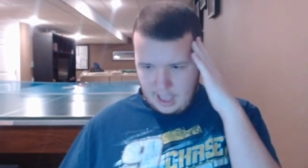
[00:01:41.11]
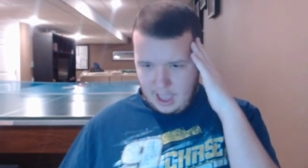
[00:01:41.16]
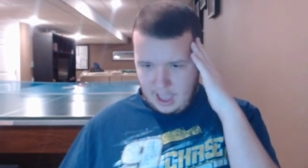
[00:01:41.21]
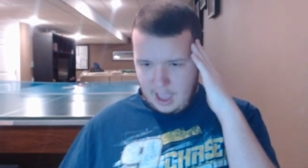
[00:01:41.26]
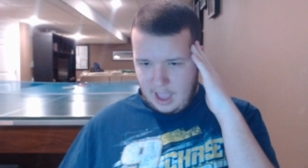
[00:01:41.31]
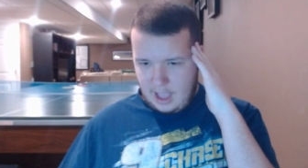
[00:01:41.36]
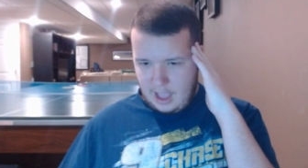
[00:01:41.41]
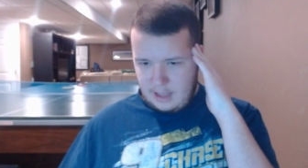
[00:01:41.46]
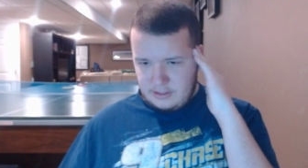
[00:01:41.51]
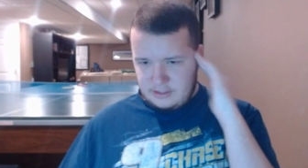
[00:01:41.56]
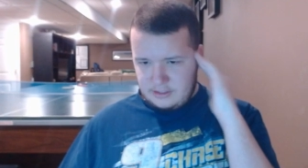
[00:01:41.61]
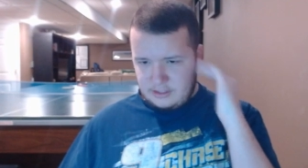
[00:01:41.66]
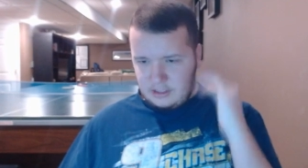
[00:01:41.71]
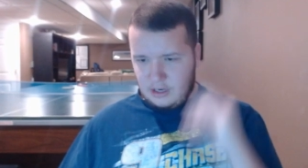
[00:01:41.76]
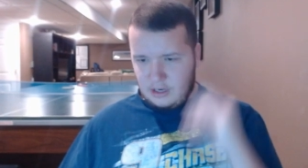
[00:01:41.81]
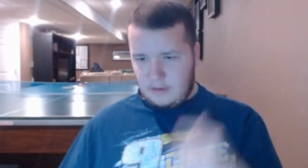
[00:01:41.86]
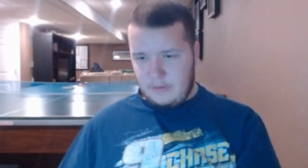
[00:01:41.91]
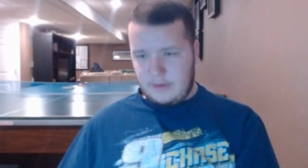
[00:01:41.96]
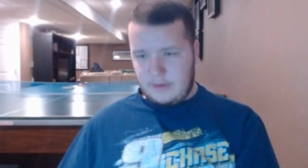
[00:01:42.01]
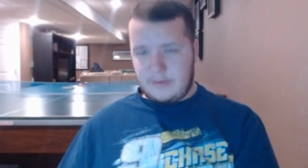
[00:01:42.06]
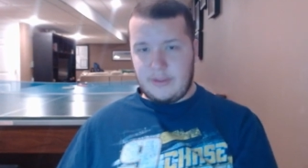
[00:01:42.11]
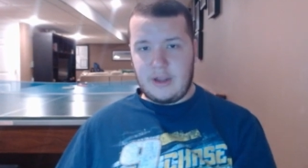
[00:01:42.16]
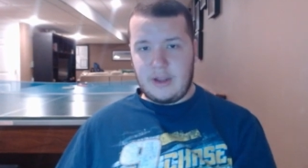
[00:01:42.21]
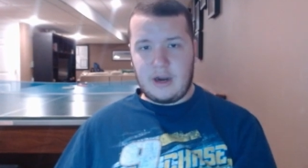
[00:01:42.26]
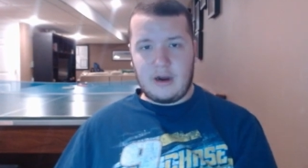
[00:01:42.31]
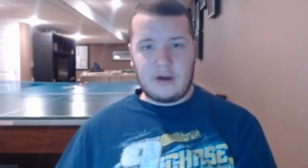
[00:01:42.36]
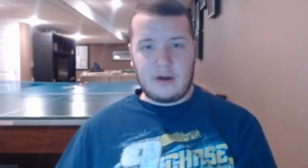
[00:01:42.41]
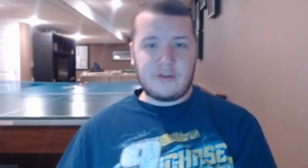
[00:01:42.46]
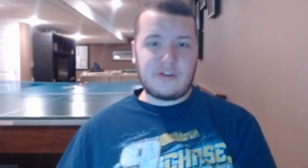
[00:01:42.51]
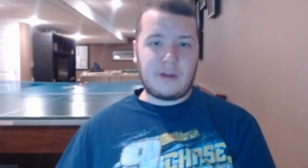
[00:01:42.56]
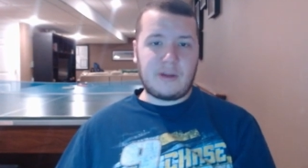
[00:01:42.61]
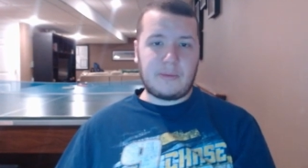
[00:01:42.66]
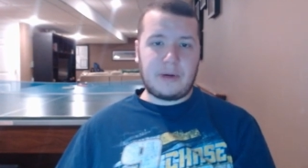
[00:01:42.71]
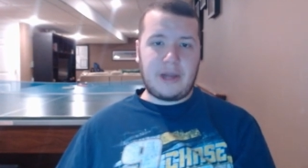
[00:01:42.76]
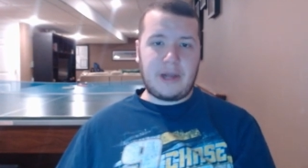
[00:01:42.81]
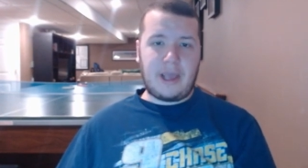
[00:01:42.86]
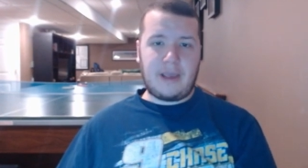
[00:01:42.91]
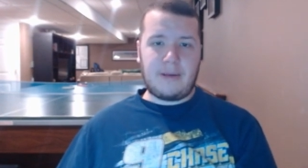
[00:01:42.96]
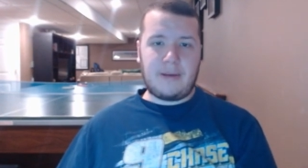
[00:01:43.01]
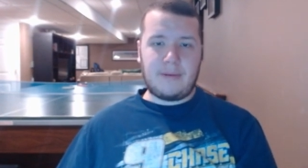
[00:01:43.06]
And so we were there on a summer
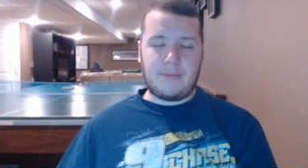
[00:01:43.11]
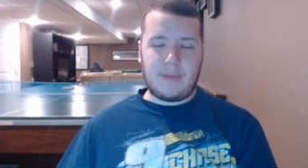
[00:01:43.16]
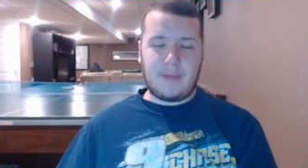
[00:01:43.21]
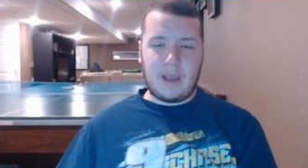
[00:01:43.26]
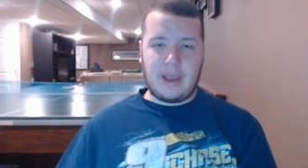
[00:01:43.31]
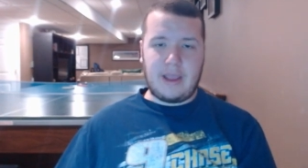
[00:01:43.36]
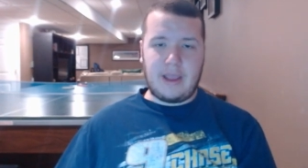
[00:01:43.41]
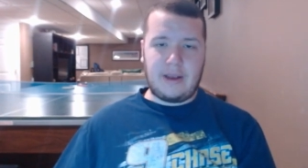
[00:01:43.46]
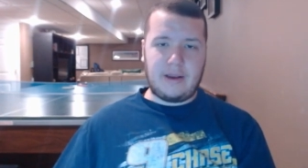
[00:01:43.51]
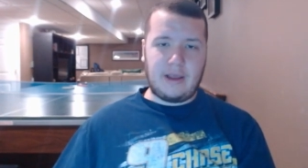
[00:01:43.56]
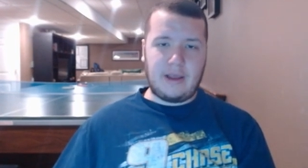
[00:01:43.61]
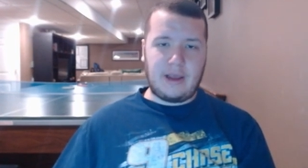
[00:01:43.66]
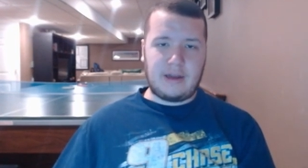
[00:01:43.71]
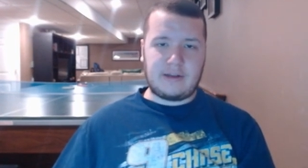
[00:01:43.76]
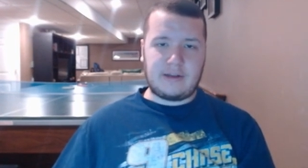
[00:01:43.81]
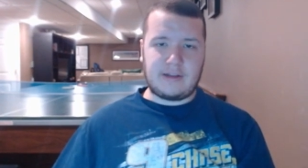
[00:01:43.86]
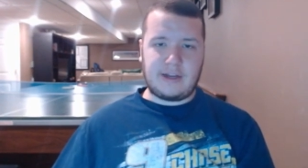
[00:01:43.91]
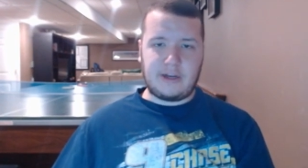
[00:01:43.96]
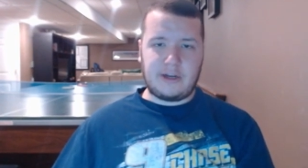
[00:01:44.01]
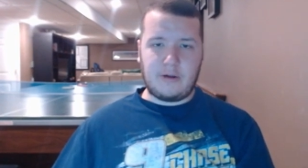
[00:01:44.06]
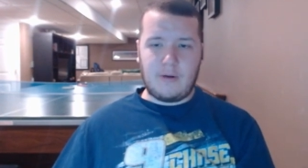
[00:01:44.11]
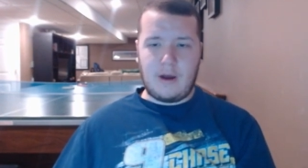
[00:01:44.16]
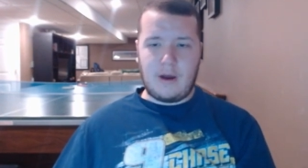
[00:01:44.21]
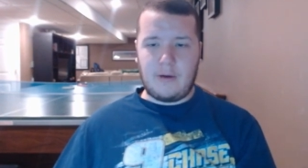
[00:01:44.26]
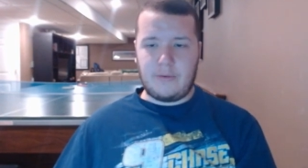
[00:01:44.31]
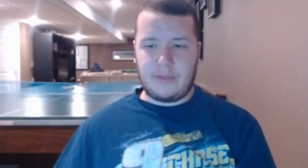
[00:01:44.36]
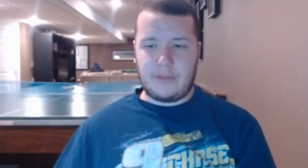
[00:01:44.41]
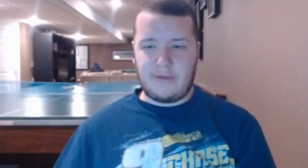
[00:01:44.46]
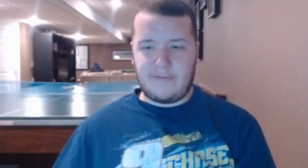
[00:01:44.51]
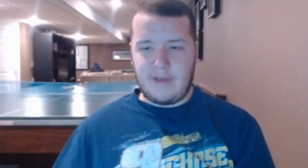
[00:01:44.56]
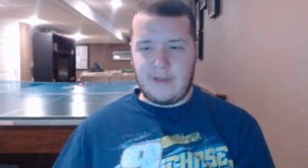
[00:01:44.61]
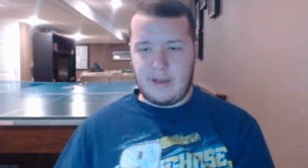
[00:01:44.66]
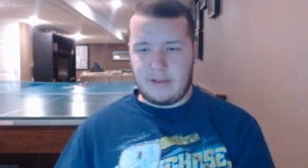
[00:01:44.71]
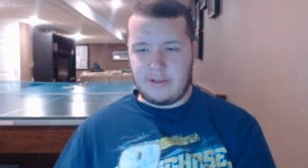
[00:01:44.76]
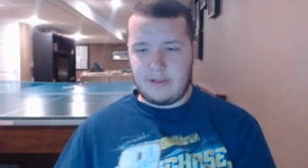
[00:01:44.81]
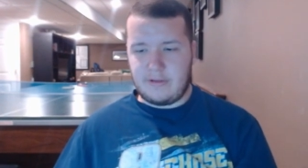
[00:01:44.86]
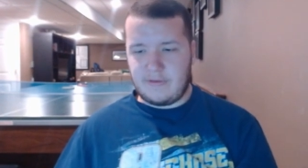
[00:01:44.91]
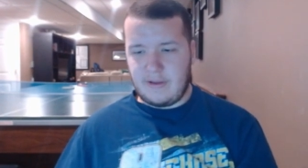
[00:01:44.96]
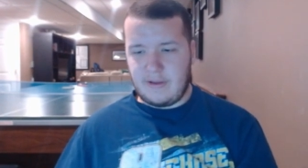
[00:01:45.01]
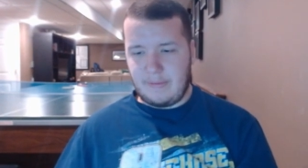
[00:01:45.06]
day, and uh, I uh, decided to go out with
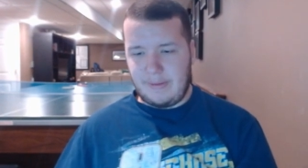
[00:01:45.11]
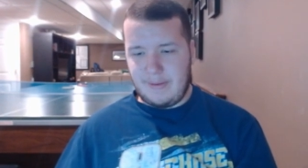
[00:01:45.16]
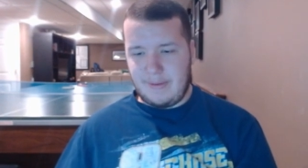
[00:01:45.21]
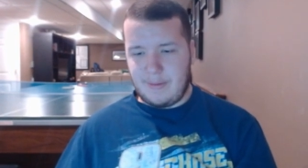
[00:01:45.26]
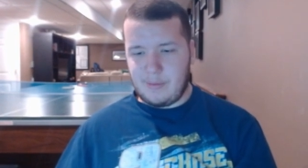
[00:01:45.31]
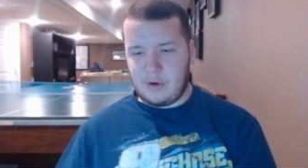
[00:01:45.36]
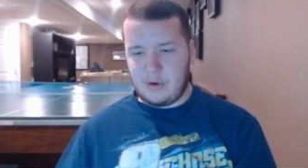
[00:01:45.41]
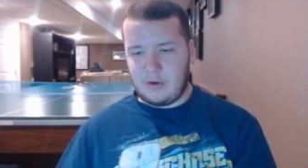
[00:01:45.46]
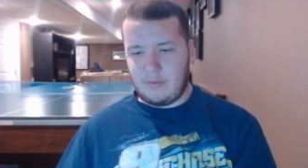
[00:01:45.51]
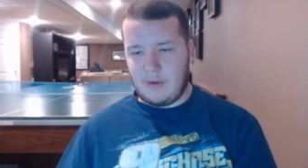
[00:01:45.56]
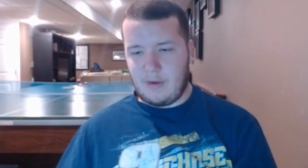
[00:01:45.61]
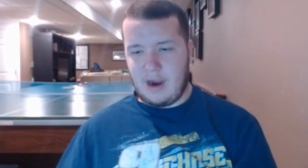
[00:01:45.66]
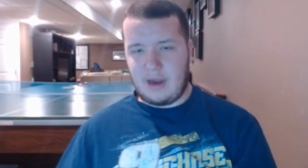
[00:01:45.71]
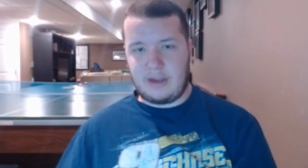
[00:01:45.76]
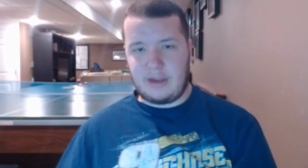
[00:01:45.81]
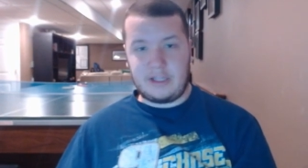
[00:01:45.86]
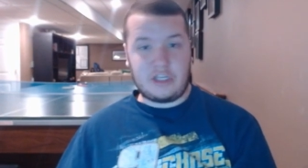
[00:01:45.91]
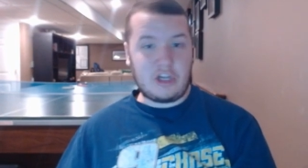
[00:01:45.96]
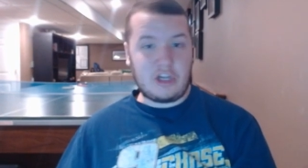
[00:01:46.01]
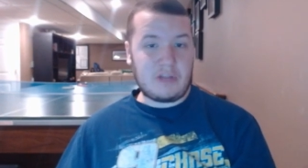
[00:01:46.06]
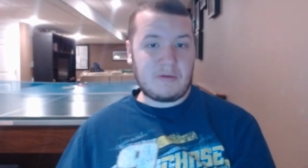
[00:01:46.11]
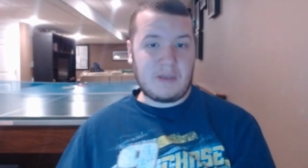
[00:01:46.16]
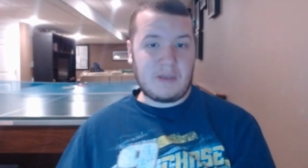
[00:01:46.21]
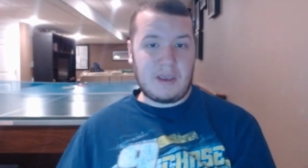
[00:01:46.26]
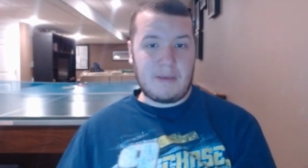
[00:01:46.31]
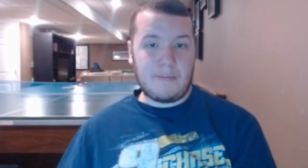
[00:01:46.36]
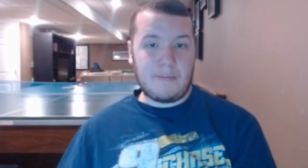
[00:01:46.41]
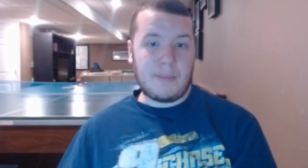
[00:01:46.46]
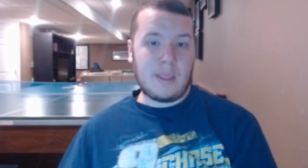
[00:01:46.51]
another family member and ride on the jet ski.